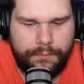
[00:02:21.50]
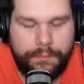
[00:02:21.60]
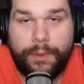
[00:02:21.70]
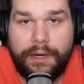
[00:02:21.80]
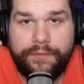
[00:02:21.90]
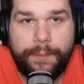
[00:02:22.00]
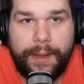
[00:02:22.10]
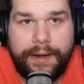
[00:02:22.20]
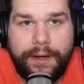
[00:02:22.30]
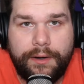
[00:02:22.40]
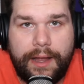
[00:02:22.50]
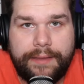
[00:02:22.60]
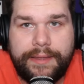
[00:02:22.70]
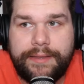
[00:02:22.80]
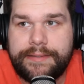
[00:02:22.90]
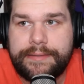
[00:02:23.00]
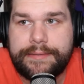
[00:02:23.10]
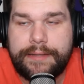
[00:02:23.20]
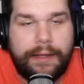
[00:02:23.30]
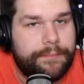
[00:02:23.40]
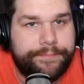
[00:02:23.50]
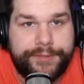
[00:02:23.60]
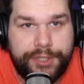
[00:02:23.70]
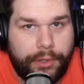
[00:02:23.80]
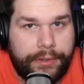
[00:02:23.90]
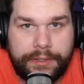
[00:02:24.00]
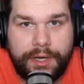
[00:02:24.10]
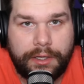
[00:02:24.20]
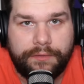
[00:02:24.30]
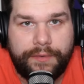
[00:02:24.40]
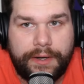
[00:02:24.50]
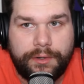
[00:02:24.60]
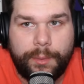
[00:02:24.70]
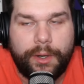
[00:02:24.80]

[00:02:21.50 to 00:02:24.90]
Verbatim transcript: But right off the bat here, I think this is not Charlie and the Chocolate Factory.